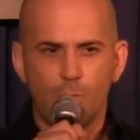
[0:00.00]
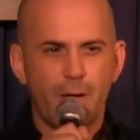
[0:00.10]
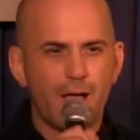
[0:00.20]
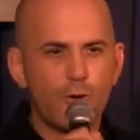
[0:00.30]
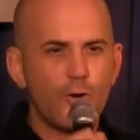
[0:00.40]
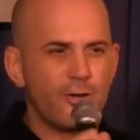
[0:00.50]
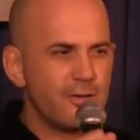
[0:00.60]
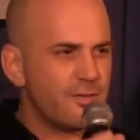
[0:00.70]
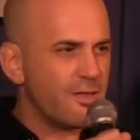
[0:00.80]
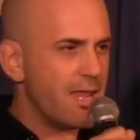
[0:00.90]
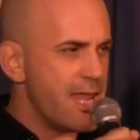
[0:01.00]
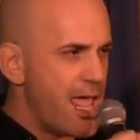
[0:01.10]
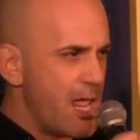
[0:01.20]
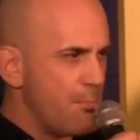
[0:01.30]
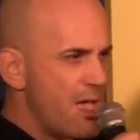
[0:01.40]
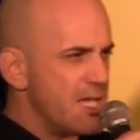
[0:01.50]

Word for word: where I couldn't name